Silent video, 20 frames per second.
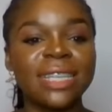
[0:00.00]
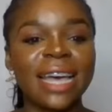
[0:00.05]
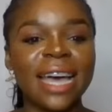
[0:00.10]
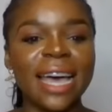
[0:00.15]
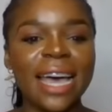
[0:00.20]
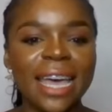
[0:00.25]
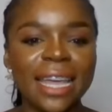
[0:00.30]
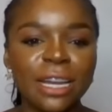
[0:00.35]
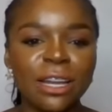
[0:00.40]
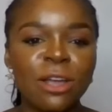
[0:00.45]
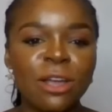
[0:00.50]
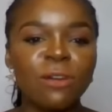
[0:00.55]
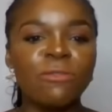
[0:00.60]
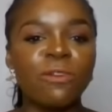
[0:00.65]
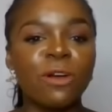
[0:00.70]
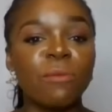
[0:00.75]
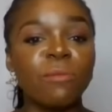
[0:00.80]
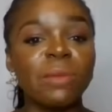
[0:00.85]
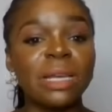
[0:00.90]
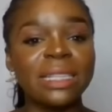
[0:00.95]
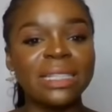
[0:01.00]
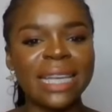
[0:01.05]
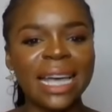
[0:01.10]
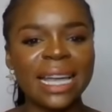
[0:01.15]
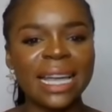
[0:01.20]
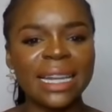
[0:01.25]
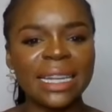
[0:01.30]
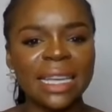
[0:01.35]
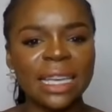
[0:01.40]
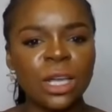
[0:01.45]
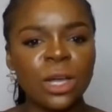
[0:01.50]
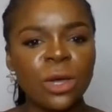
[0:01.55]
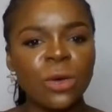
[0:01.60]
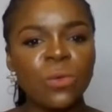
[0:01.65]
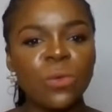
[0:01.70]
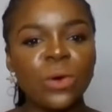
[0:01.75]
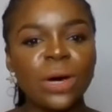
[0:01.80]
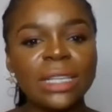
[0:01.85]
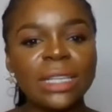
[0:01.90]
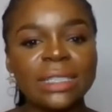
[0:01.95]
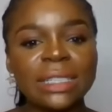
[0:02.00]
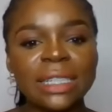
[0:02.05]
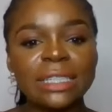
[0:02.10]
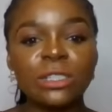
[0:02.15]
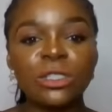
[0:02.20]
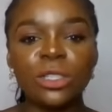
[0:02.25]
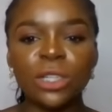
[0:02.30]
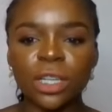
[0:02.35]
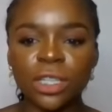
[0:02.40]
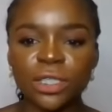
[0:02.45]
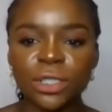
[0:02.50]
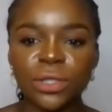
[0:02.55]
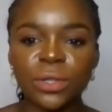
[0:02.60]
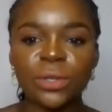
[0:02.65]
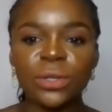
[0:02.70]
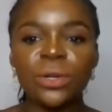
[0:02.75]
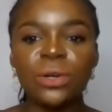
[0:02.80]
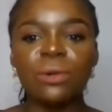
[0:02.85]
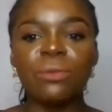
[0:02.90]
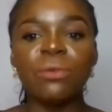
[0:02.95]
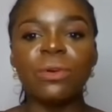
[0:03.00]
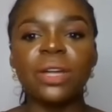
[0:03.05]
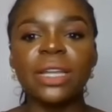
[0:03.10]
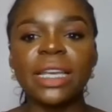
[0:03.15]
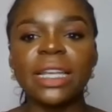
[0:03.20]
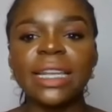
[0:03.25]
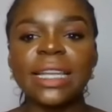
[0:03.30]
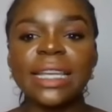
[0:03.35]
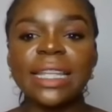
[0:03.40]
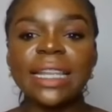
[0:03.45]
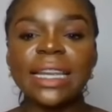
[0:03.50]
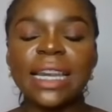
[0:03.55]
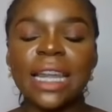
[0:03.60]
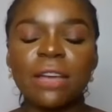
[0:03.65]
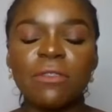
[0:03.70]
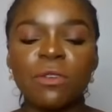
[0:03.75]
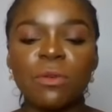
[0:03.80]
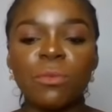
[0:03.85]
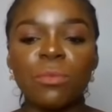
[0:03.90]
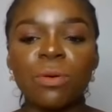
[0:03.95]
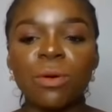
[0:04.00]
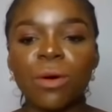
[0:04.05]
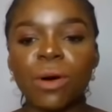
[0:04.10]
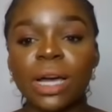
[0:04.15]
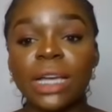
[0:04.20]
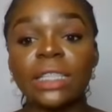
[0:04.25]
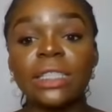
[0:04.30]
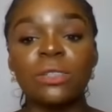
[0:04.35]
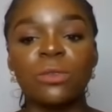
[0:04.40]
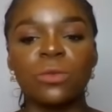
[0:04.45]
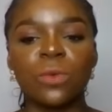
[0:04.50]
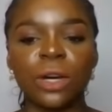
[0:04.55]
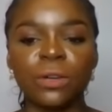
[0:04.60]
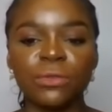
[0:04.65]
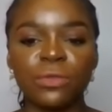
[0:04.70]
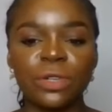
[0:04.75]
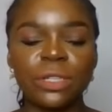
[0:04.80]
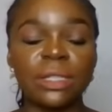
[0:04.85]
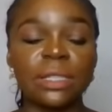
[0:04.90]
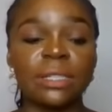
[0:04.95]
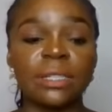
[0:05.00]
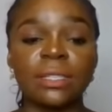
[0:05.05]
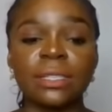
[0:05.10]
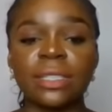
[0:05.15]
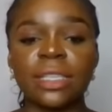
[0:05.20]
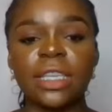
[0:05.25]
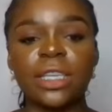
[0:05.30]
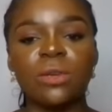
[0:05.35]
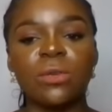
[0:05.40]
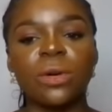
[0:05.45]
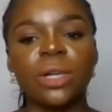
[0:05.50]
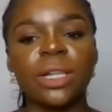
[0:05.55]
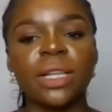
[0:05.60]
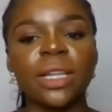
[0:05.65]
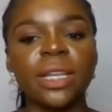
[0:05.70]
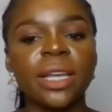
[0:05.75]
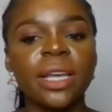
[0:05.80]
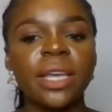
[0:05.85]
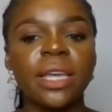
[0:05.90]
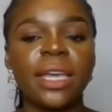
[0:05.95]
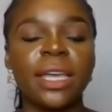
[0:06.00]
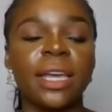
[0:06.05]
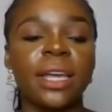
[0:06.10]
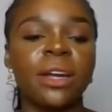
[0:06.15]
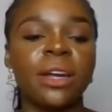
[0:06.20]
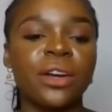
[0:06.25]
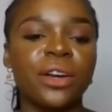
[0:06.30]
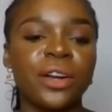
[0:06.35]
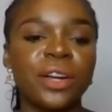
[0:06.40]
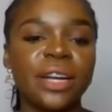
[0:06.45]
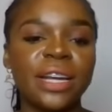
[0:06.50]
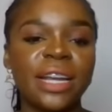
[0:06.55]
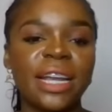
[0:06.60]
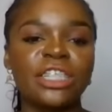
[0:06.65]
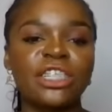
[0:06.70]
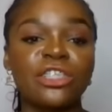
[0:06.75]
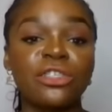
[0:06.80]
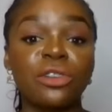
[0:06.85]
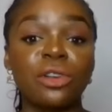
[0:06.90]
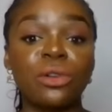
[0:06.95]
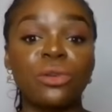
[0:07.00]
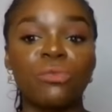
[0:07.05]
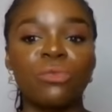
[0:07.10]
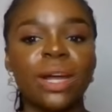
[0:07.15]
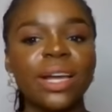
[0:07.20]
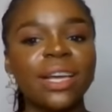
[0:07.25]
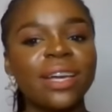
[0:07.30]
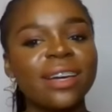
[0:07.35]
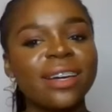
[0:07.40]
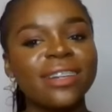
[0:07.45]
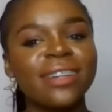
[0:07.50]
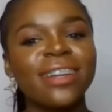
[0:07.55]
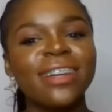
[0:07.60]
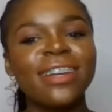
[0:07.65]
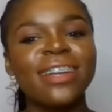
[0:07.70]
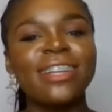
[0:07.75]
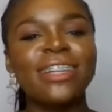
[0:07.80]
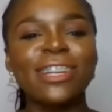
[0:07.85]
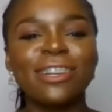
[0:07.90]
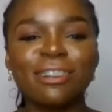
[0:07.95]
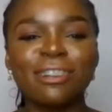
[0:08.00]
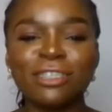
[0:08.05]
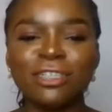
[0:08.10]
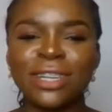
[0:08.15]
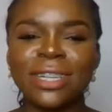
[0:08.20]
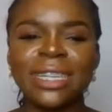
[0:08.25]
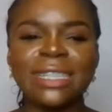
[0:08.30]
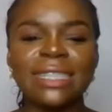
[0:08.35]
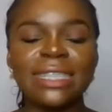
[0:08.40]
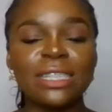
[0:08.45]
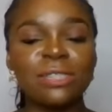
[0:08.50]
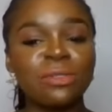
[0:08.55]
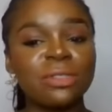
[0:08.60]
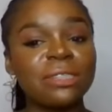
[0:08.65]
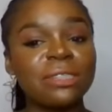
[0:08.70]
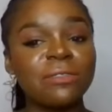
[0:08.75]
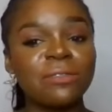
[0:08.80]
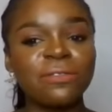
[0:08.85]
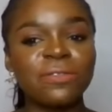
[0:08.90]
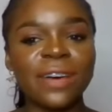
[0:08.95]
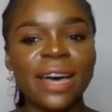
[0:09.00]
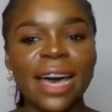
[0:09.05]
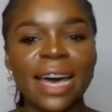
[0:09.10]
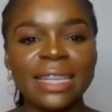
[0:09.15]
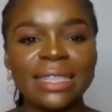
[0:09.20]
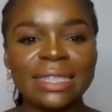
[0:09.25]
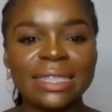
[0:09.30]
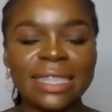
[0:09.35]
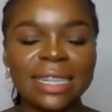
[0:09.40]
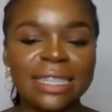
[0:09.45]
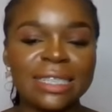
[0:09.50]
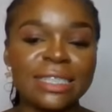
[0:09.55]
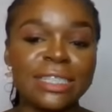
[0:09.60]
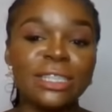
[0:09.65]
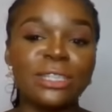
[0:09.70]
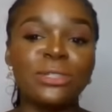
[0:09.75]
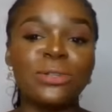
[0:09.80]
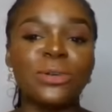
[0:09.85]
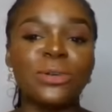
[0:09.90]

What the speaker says: And from Italy was Dosso running 11.14 seconds, equaling her national record. Now, Chakis, this was the fastest,